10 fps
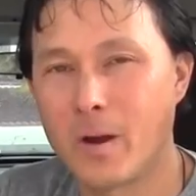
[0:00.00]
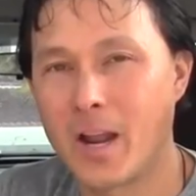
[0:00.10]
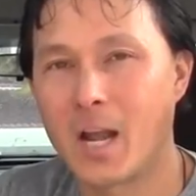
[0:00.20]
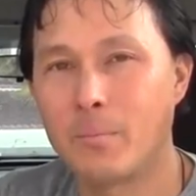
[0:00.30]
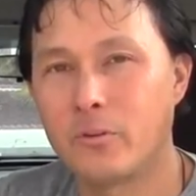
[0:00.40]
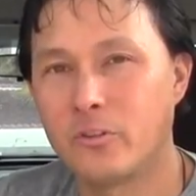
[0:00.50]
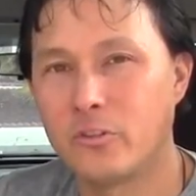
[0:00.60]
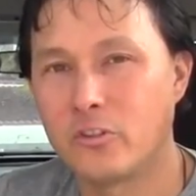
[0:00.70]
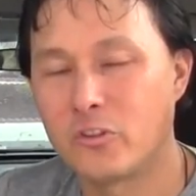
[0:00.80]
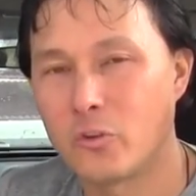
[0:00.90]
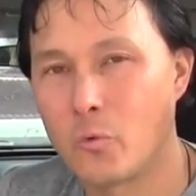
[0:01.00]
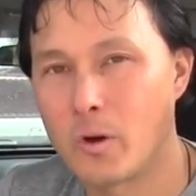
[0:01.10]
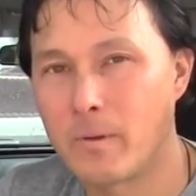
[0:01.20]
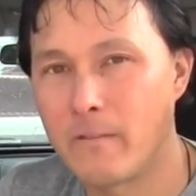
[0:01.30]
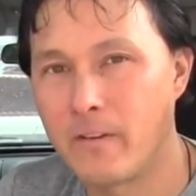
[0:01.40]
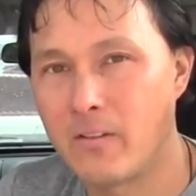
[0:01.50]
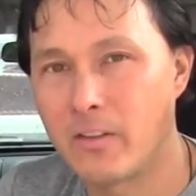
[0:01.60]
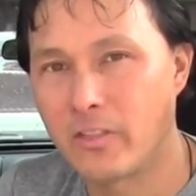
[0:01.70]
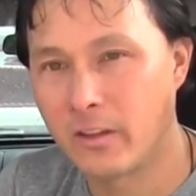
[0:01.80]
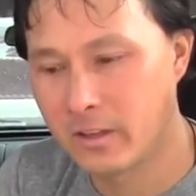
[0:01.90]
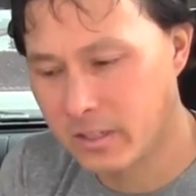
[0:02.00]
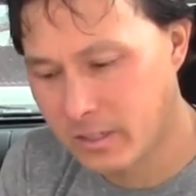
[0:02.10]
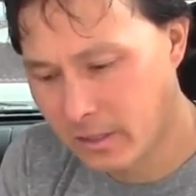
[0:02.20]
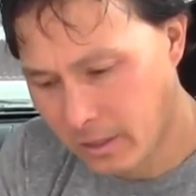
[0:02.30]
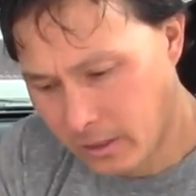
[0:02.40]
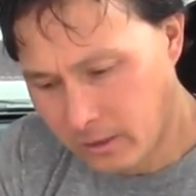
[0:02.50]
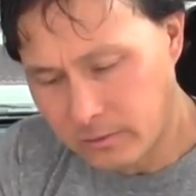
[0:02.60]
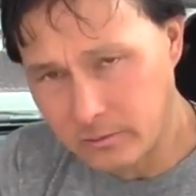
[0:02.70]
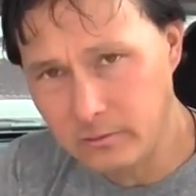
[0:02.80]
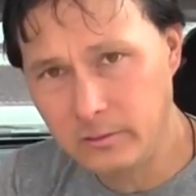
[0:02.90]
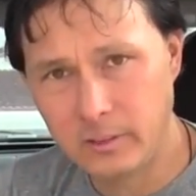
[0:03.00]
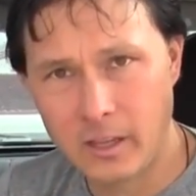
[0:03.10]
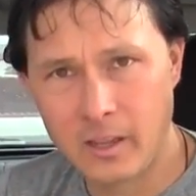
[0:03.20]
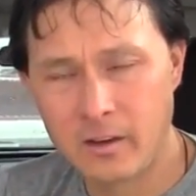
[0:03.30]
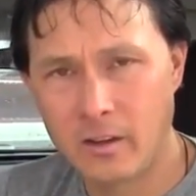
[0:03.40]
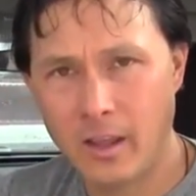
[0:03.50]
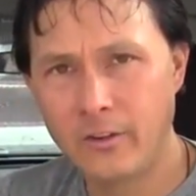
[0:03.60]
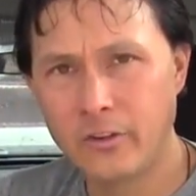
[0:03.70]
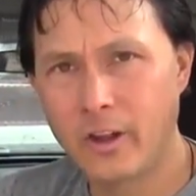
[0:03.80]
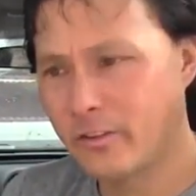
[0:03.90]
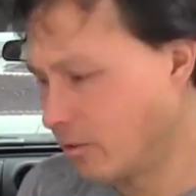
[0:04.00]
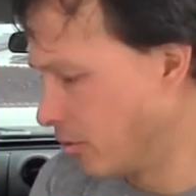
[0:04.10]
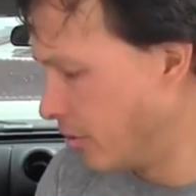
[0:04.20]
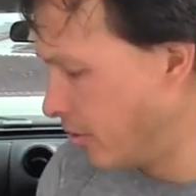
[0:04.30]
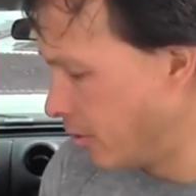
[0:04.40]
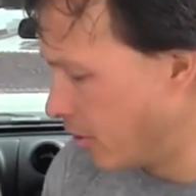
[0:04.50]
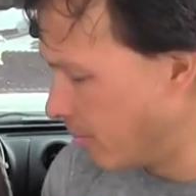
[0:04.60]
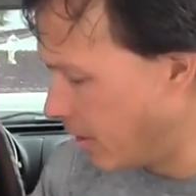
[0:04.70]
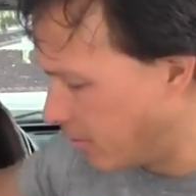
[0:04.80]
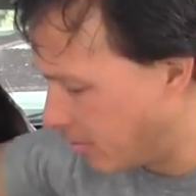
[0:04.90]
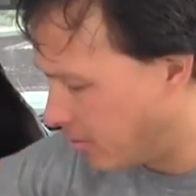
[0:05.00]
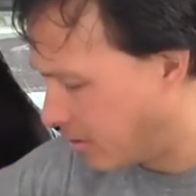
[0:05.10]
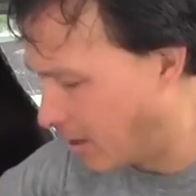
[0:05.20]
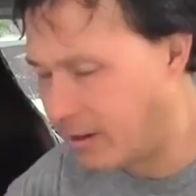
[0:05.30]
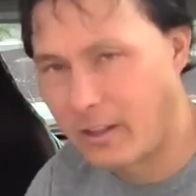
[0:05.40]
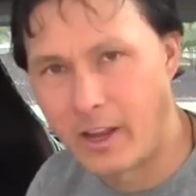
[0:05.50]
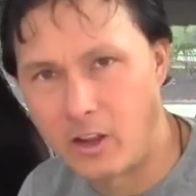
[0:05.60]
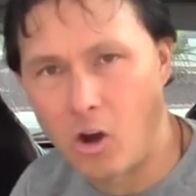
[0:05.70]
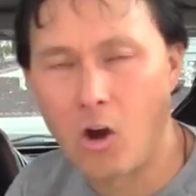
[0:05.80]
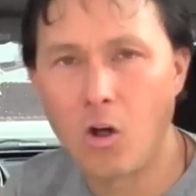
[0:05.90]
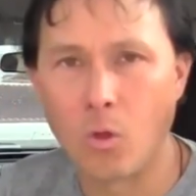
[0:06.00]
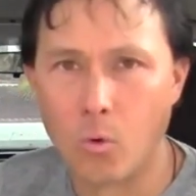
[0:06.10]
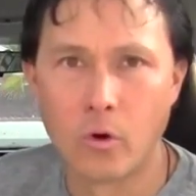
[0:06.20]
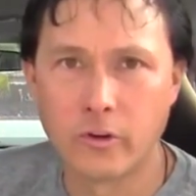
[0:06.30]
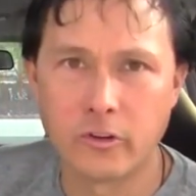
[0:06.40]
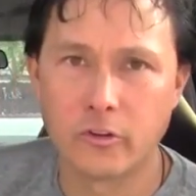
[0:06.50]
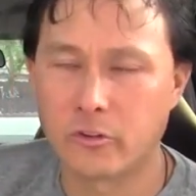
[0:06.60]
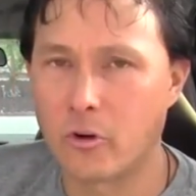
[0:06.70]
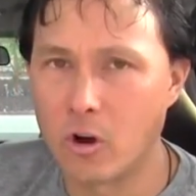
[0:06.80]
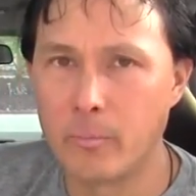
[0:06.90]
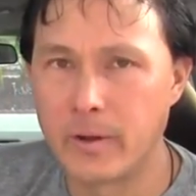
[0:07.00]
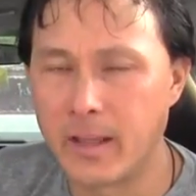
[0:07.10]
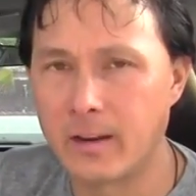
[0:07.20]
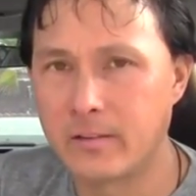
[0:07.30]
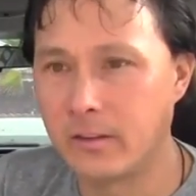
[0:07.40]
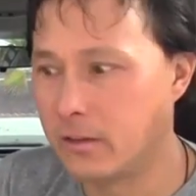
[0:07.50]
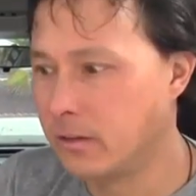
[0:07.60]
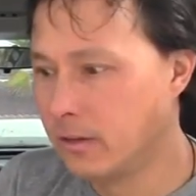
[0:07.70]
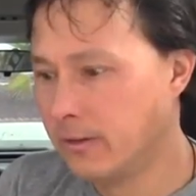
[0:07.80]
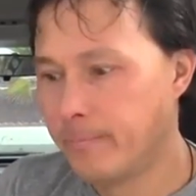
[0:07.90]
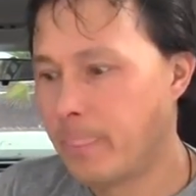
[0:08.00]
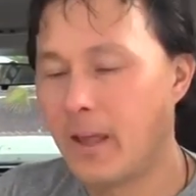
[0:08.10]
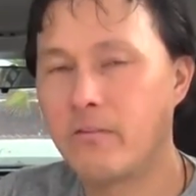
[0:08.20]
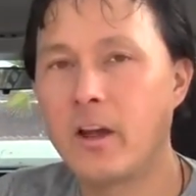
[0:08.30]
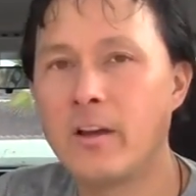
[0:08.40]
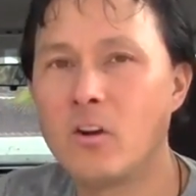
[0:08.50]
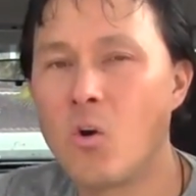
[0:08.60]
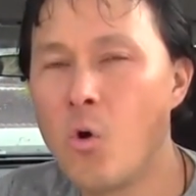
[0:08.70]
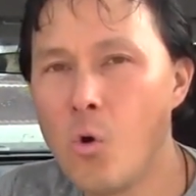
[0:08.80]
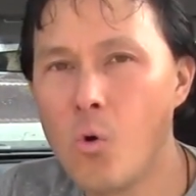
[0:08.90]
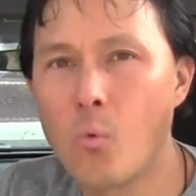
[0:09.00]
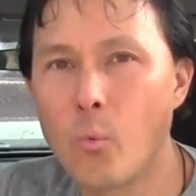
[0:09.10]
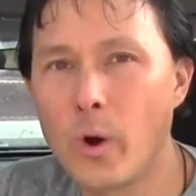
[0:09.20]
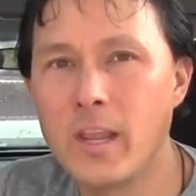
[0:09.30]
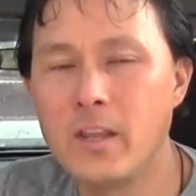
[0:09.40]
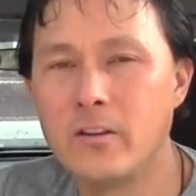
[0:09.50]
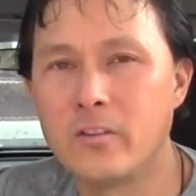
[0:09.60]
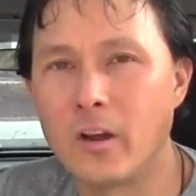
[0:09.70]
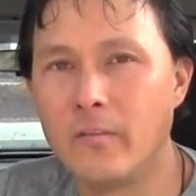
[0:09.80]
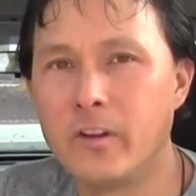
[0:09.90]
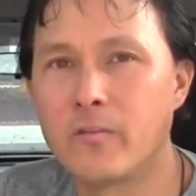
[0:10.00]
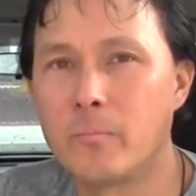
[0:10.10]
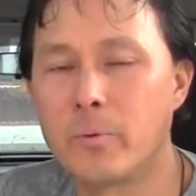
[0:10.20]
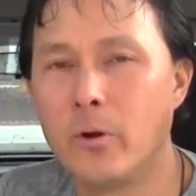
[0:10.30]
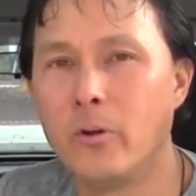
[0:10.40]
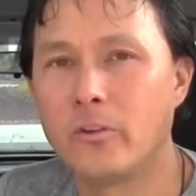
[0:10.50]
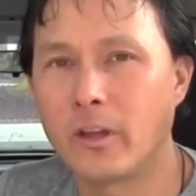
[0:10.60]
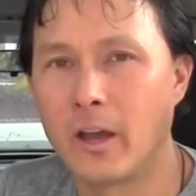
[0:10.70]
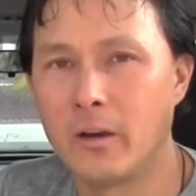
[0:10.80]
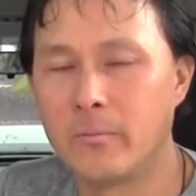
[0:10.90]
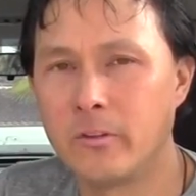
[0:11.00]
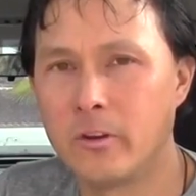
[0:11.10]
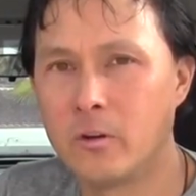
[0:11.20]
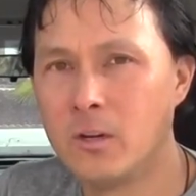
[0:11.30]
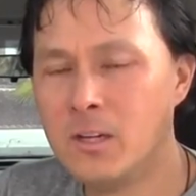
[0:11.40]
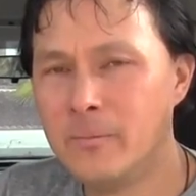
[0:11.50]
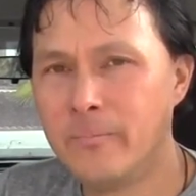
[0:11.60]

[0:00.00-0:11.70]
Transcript: pineapple juice, one of my favorite things. And uh, as you guys are learning, you know, I'm not just getting like all oranges or all bananas to eat. I've gotten a whole range of different produce items. You know,